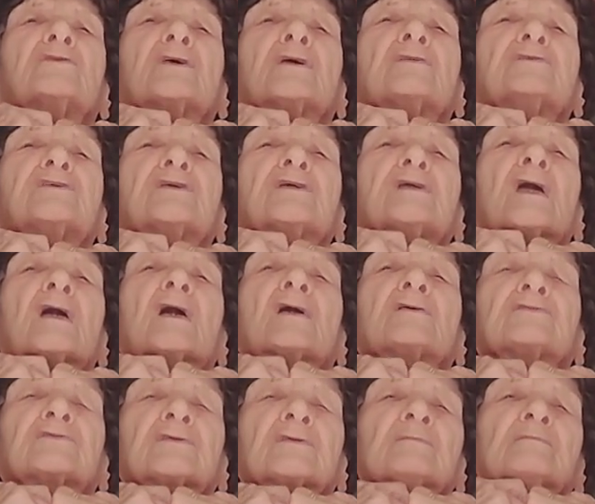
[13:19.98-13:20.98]
and said she
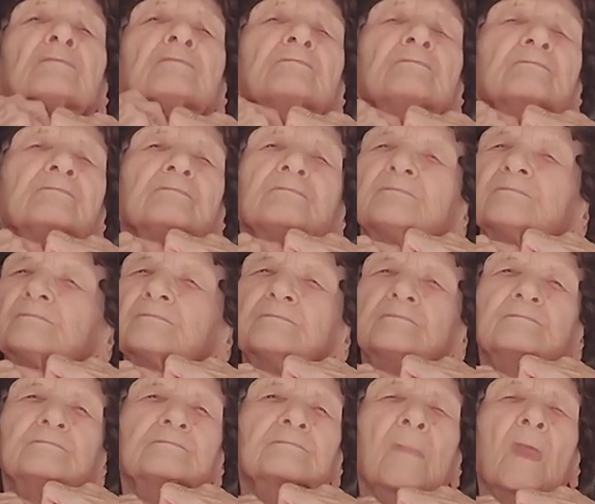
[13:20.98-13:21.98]
asked him.
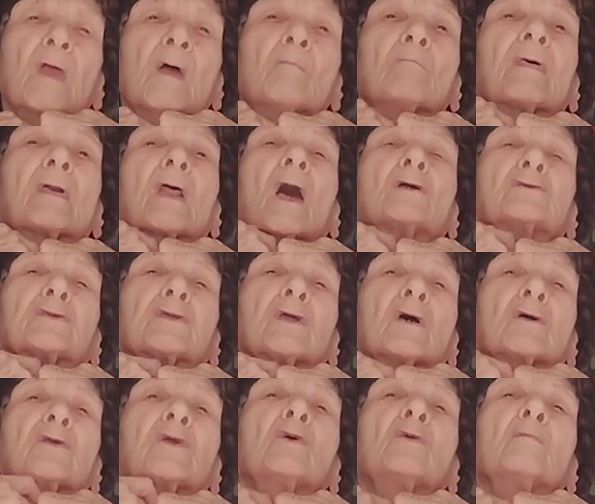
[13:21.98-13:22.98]
But I'll
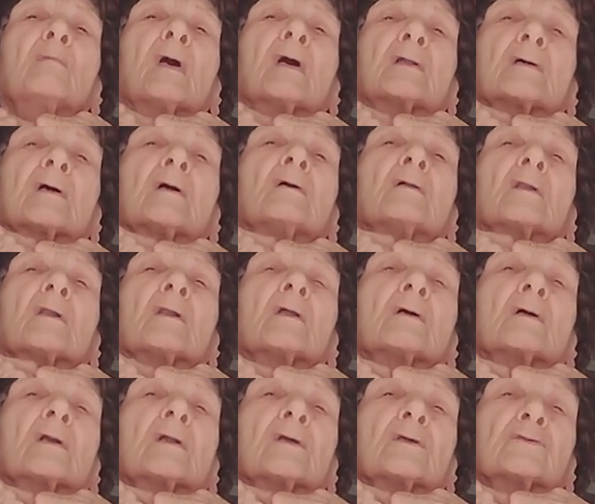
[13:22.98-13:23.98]
tell you, medical
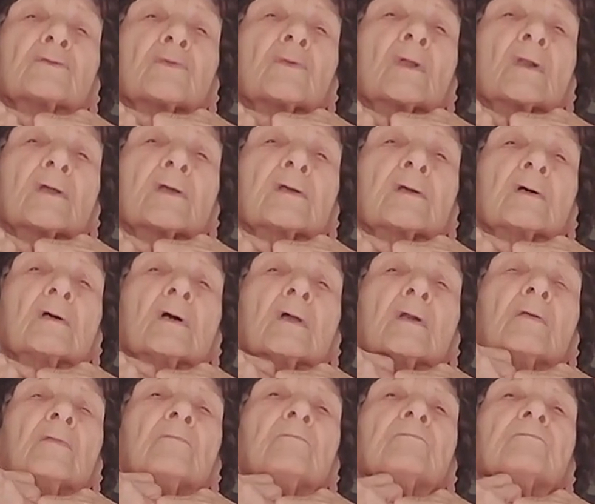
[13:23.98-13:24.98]
alert is really good.
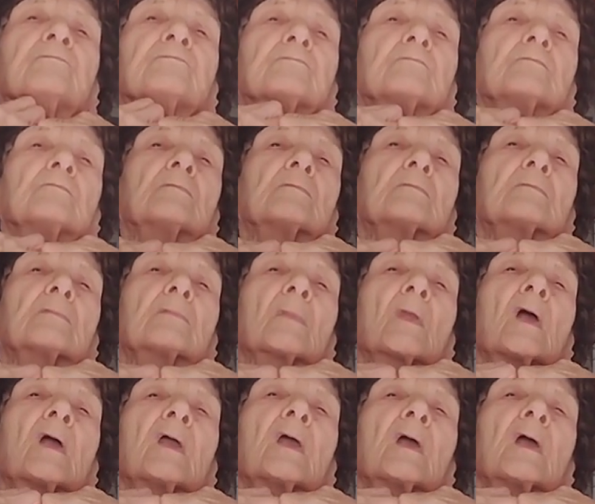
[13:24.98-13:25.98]

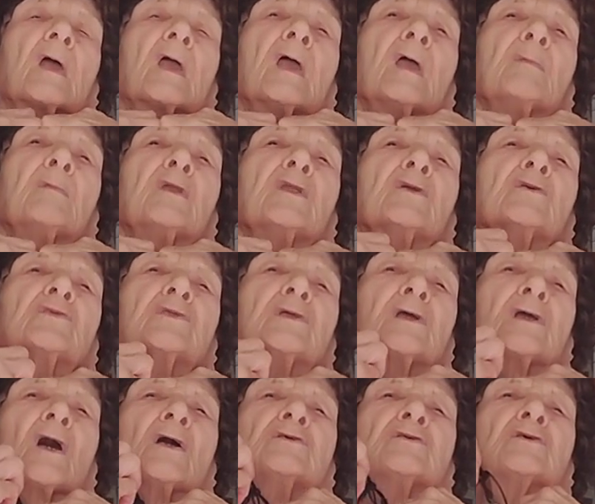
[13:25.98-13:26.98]
Amy, you
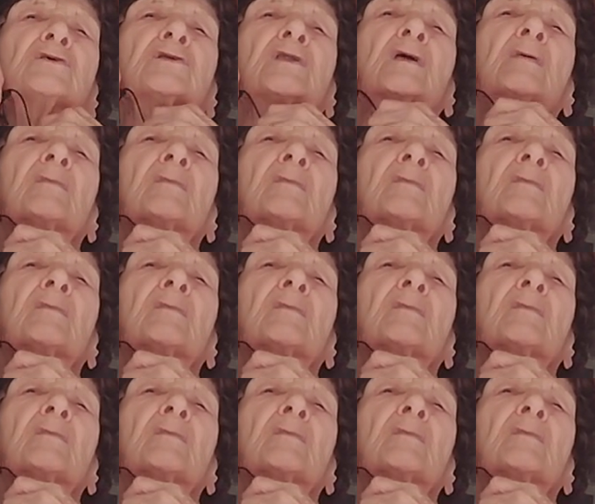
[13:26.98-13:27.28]
think I should